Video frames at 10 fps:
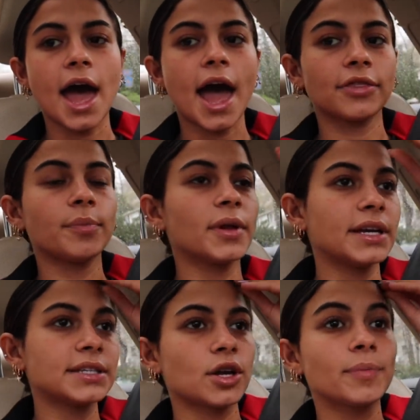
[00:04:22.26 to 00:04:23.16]
at the
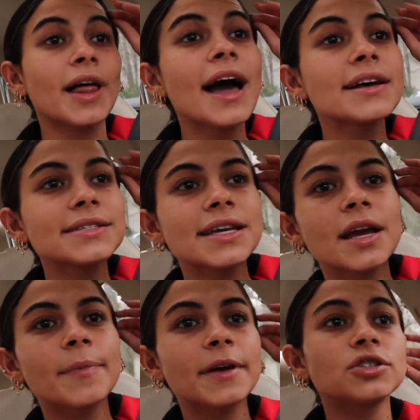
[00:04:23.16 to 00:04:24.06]
place that are
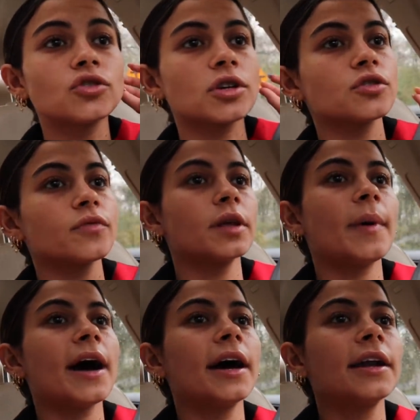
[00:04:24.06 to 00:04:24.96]
plastic, because straws are really
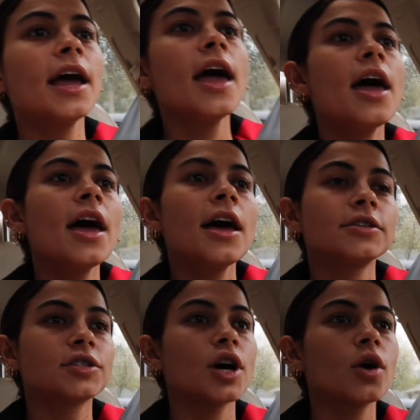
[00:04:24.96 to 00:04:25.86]
bad.
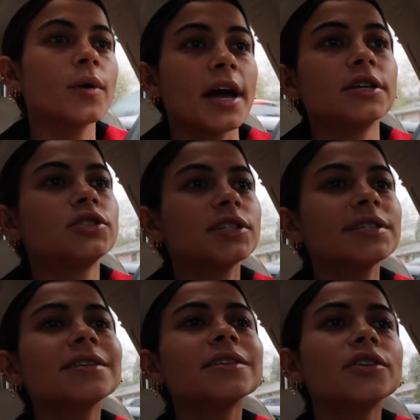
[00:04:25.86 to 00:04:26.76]
So yeah,
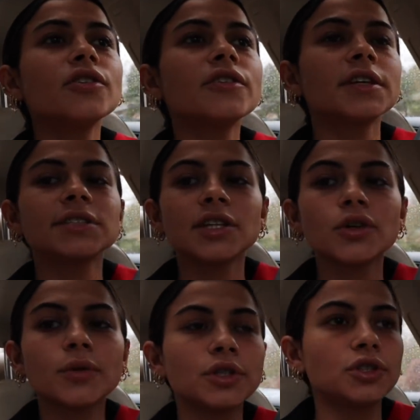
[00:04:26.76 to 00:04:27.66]
just like little things that
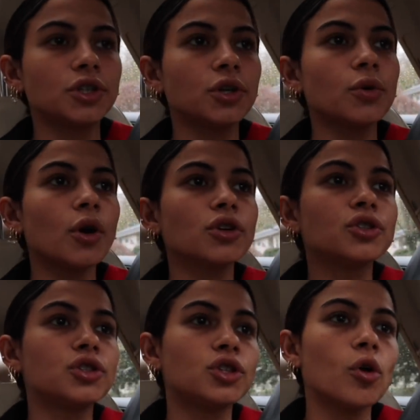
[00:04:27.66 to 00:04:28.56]
you can do are
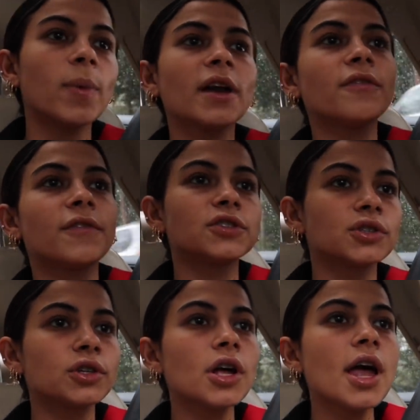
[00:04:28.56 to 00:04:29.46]
so
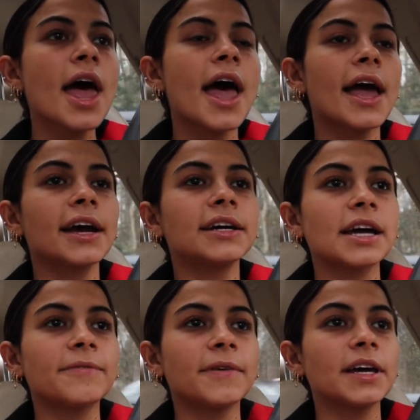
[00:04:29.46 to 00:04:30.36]
beneficial, and
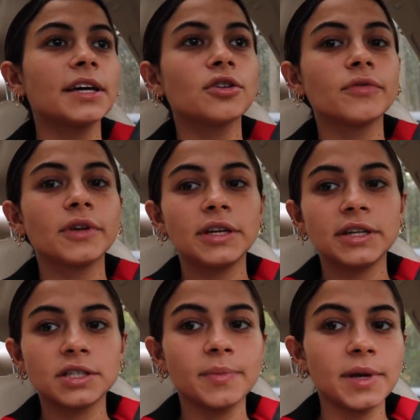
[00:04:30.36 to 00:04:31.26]
I feel like there really
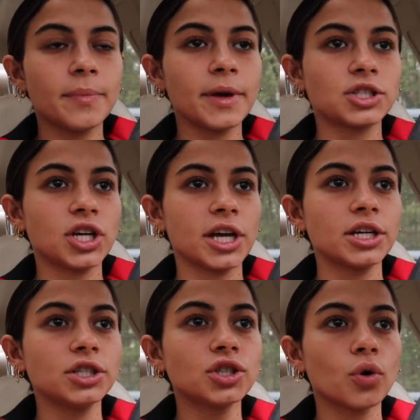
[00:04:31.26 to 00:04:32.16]
needs to be a big
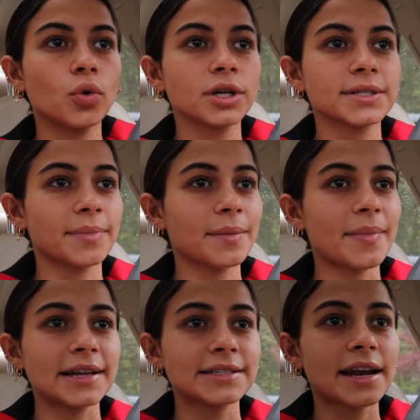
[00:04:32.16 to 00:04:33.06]
change or something
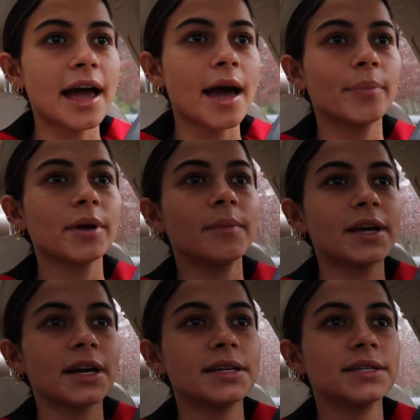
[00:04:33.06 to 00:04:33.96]
bad's gonna happen,
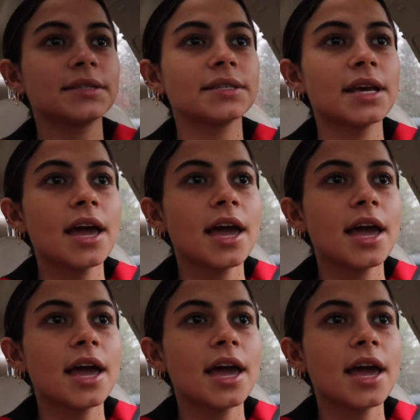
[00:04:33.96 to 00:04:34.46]
because